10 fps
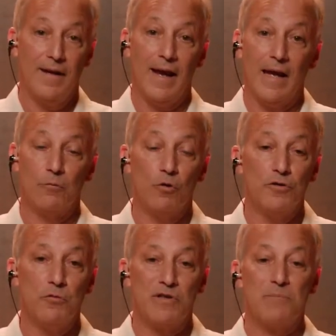and we'll
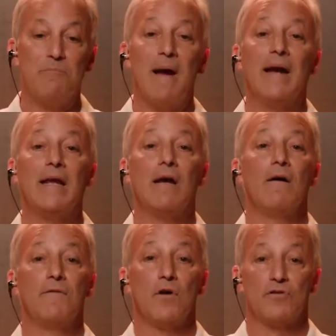do as many
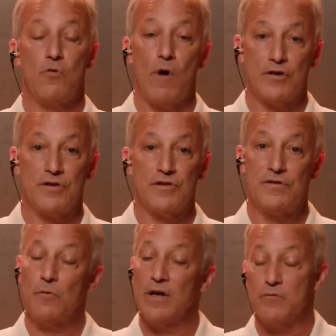of those
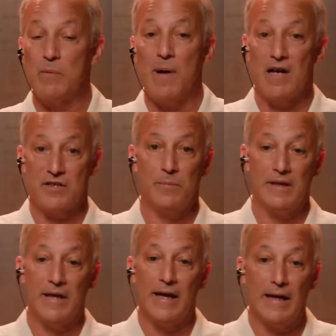questions as we possibly
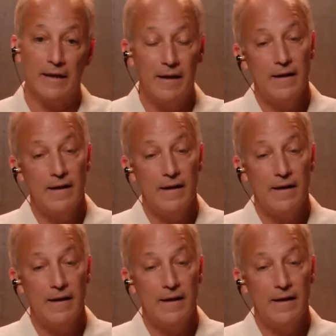can.